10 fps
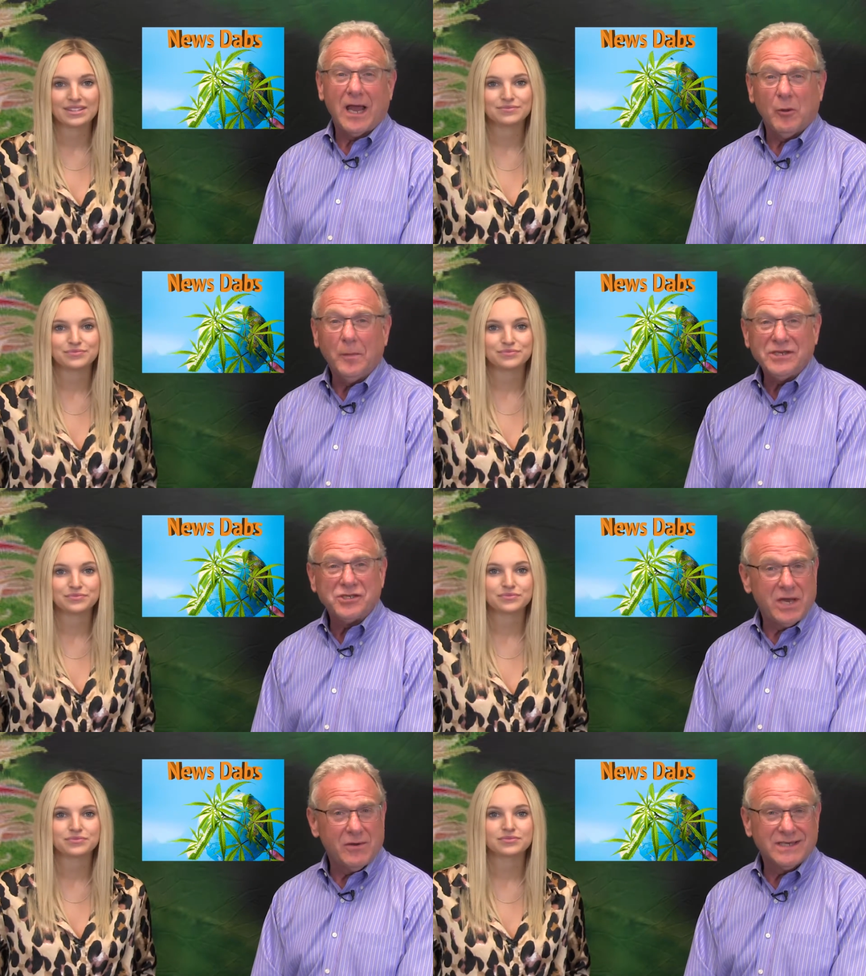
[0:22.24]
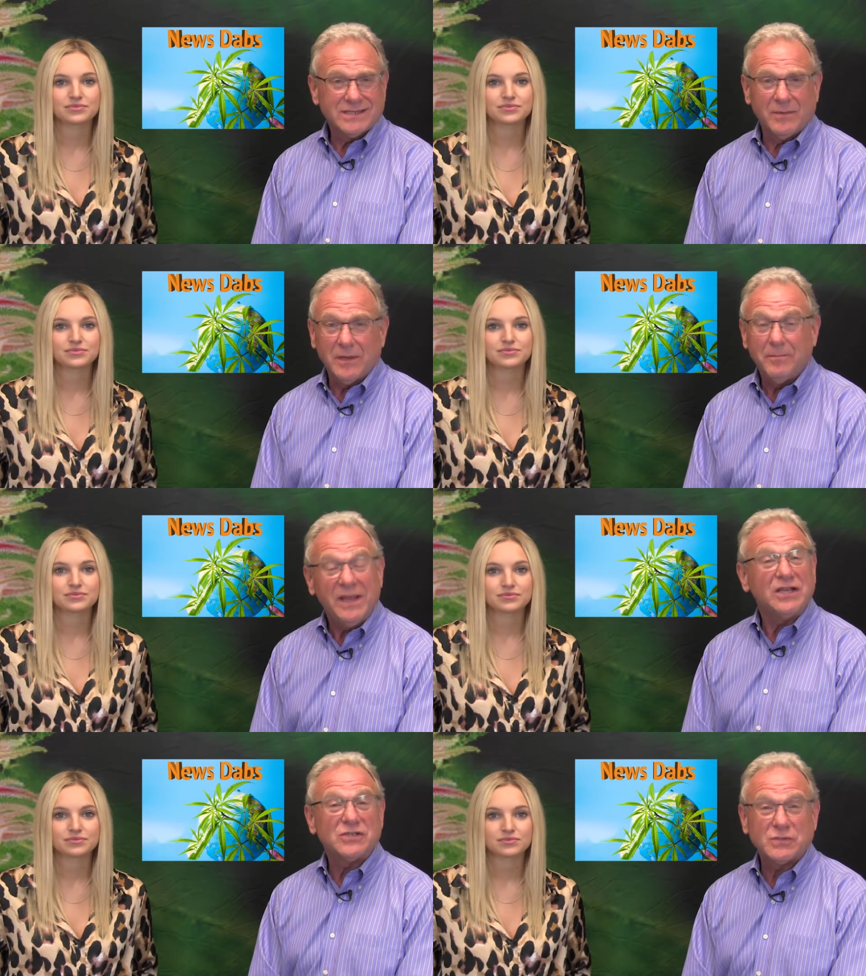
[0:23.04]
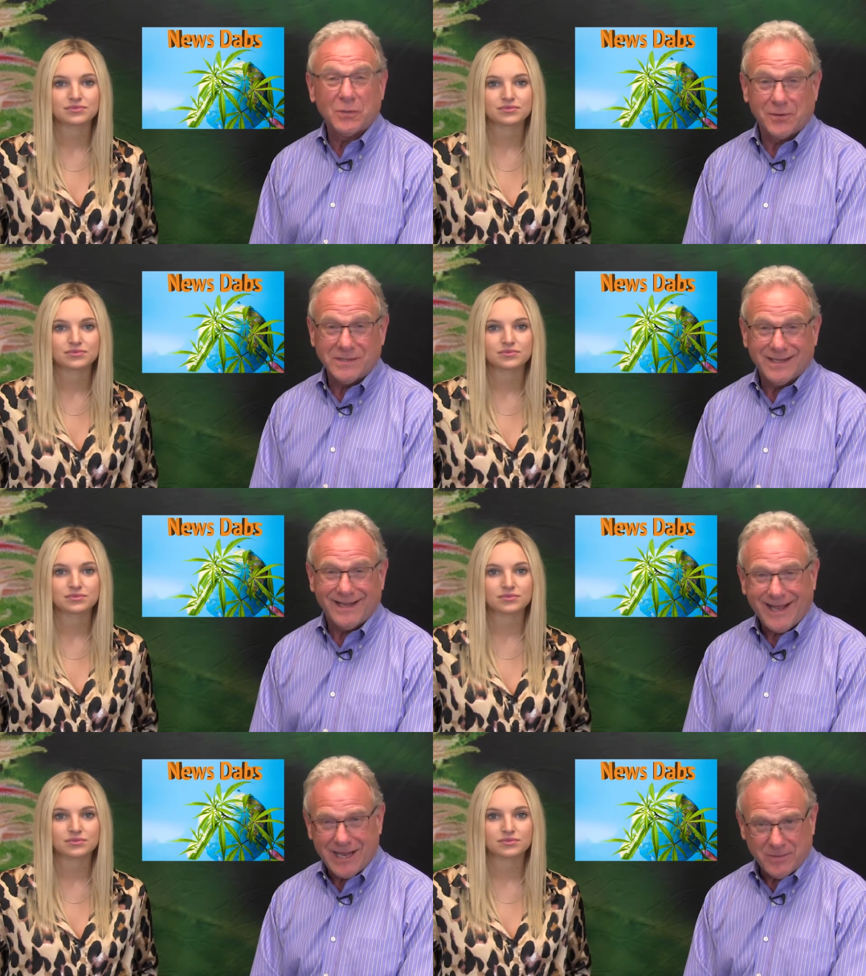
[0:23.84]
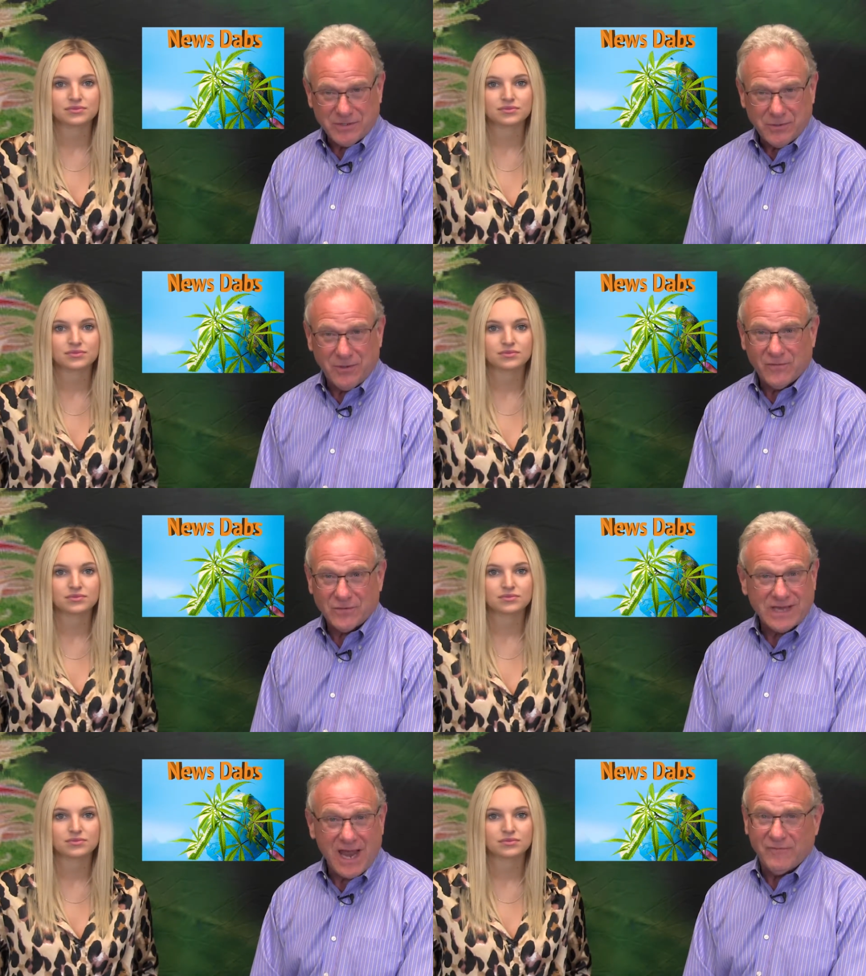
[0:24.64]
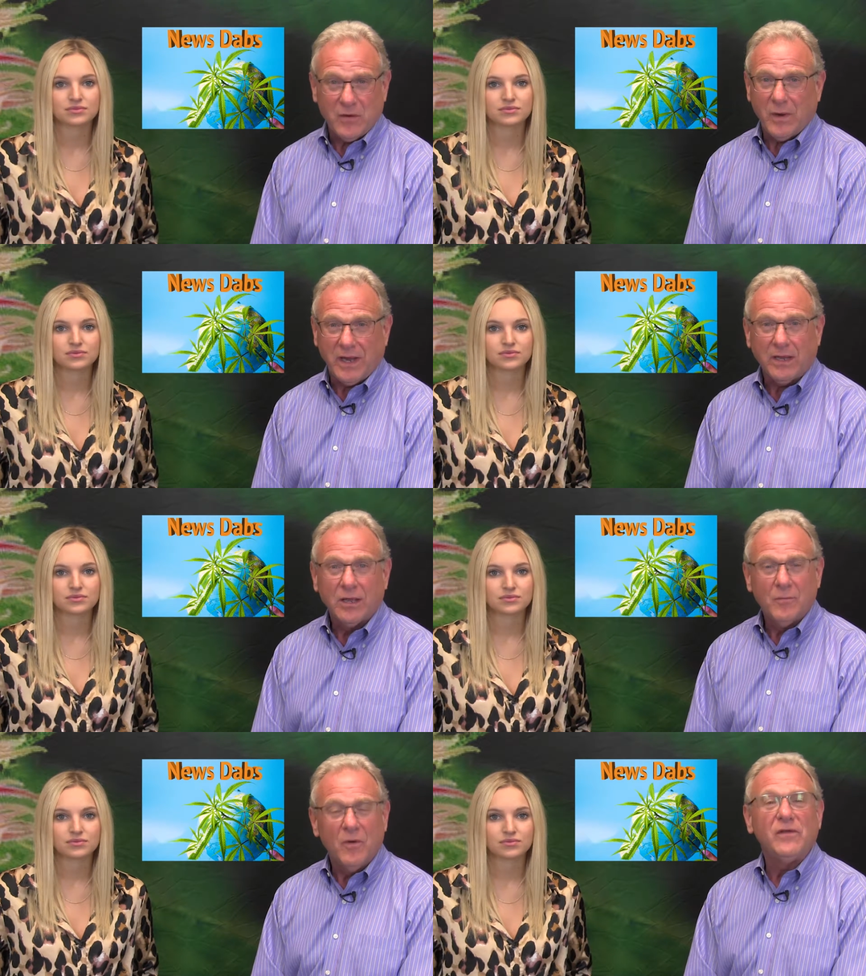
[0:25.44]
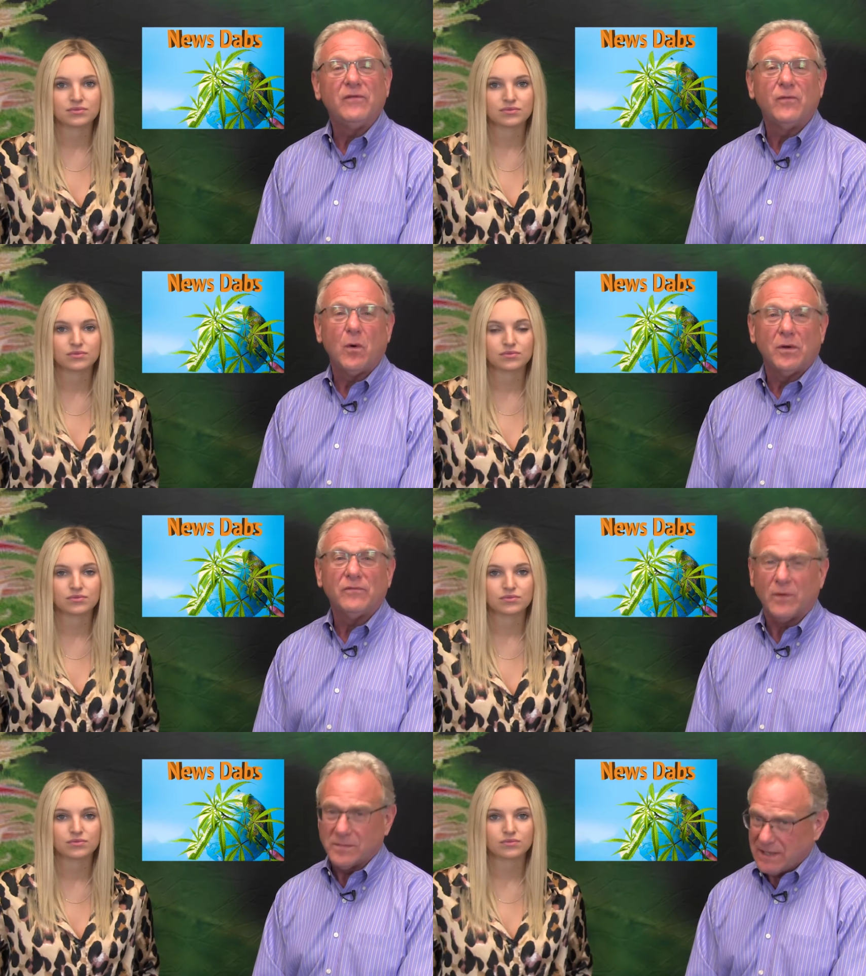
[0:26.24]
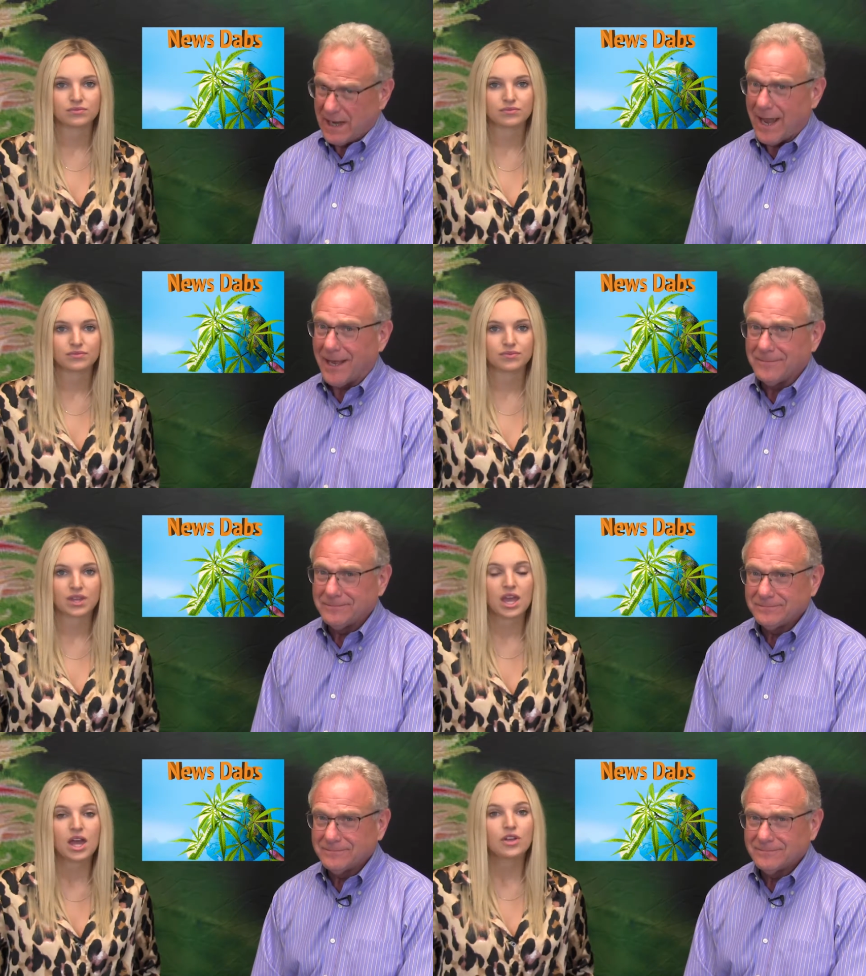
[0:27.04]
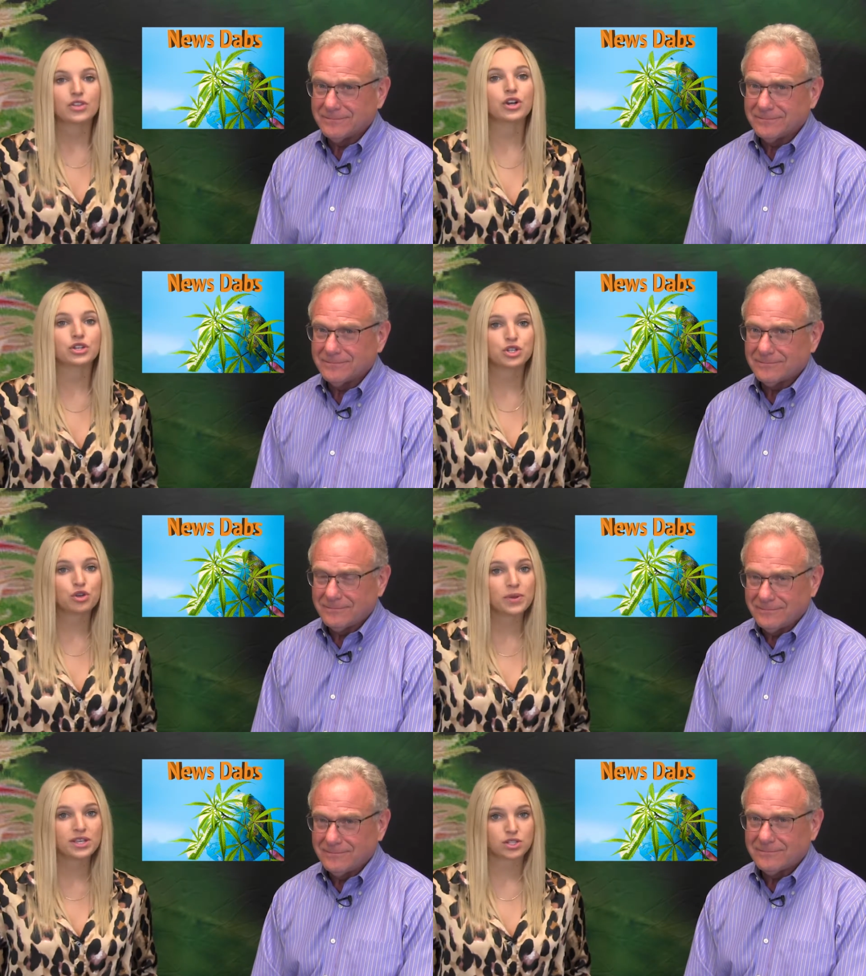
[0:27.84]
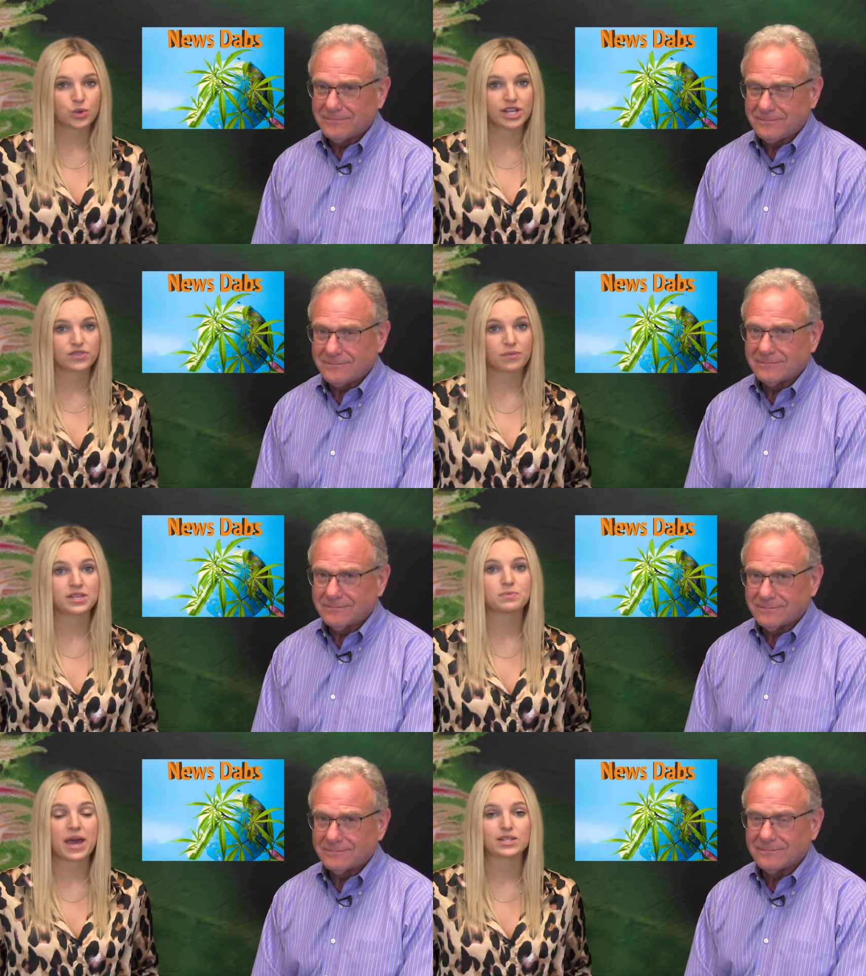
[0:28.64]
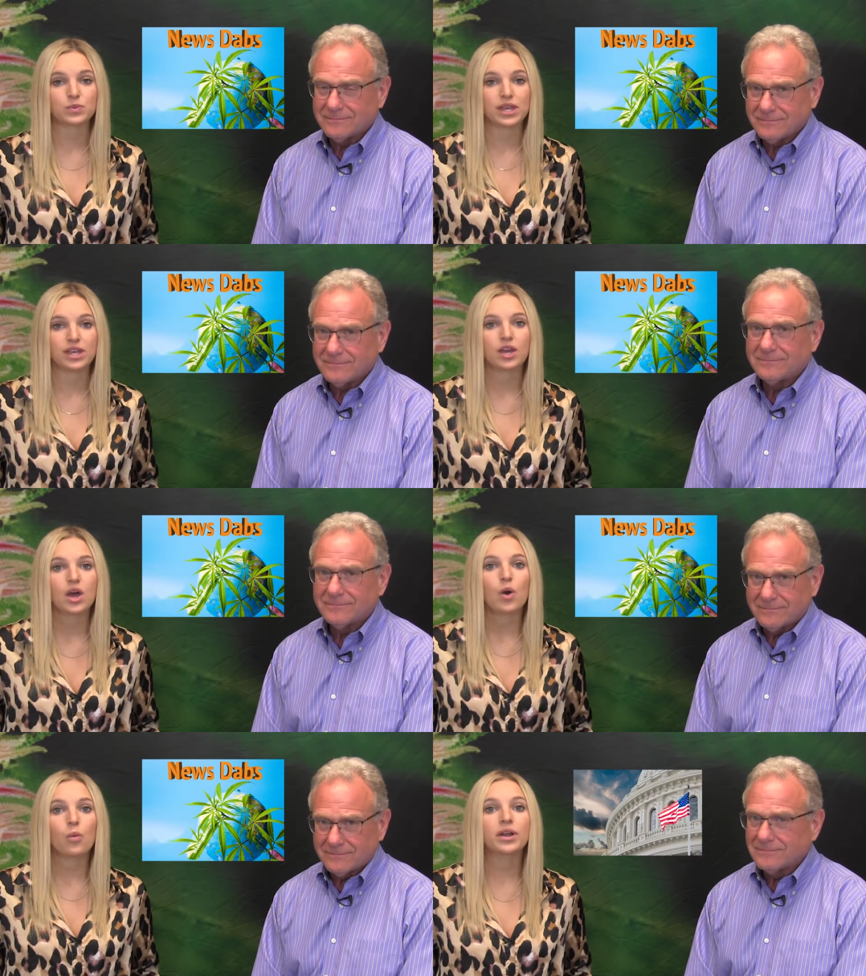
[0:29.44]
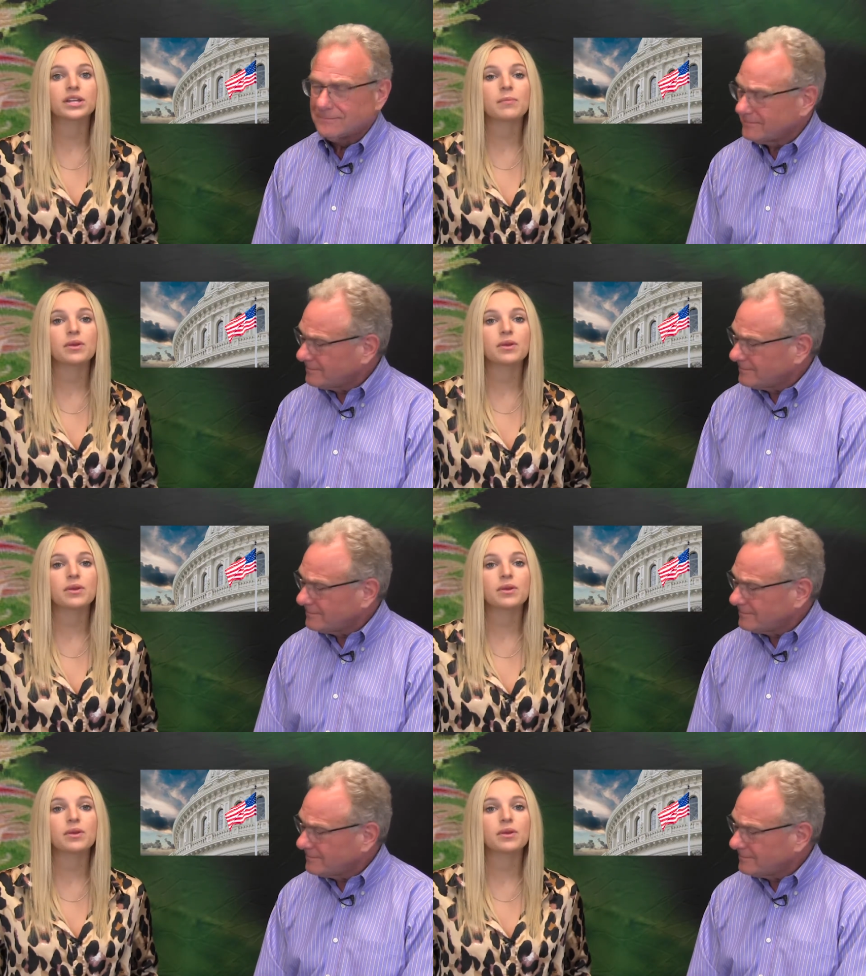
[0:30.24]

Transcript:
Speaker 1: and I will be sharing some of the biggest stories in the cannabis universe every week moving forward from today.
Speaker 2: There are two big stories from this past week one